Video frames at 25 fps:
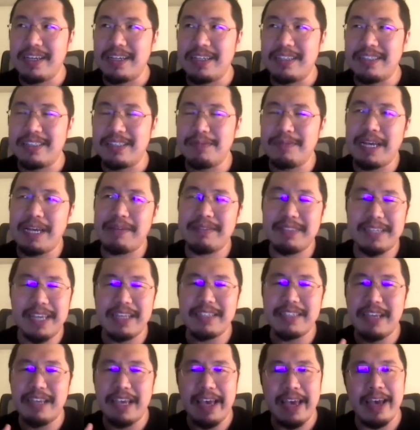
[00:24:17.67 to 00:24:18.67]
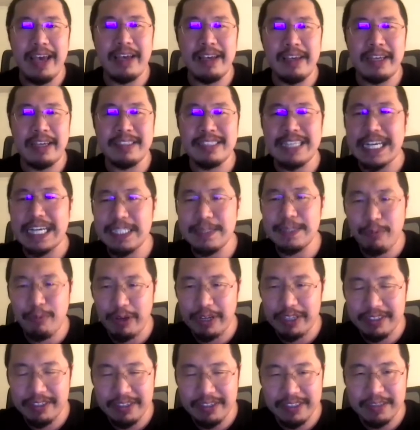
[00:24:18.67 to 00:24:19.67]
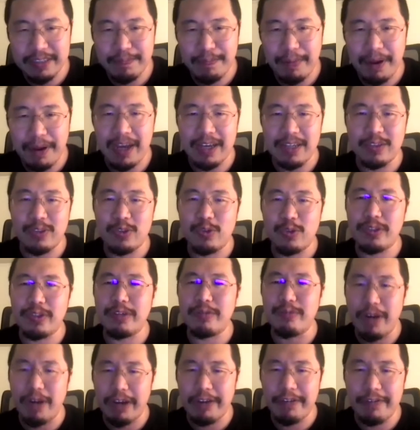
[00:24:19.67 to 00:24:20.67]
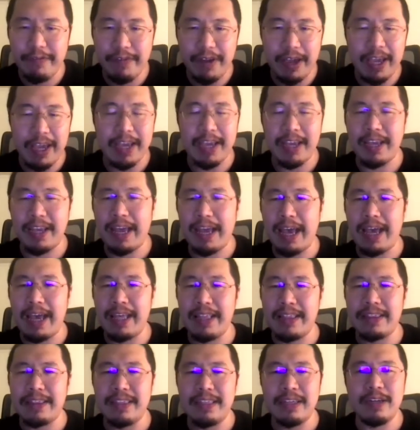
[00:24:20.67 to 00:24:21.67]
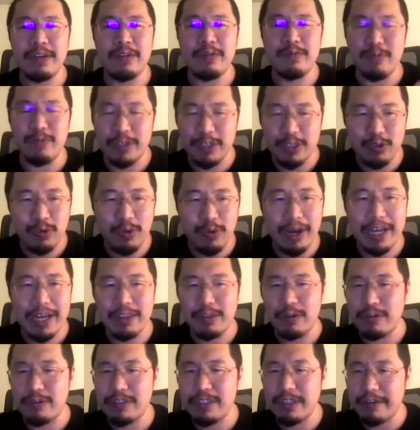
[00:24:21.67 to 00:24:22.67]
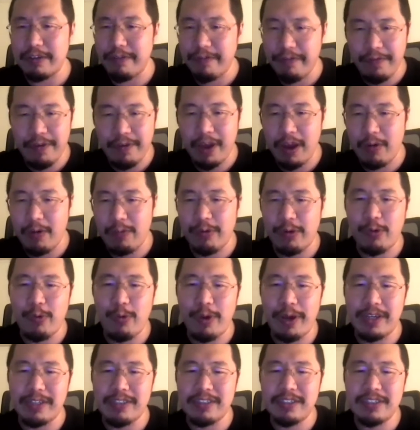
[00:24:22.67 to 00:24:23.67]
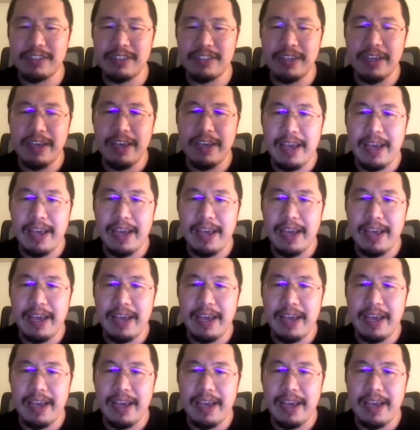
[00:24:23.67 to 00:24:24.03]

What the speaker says: sometimes gets exacerbated by doing the right thing and retrying those failed requests.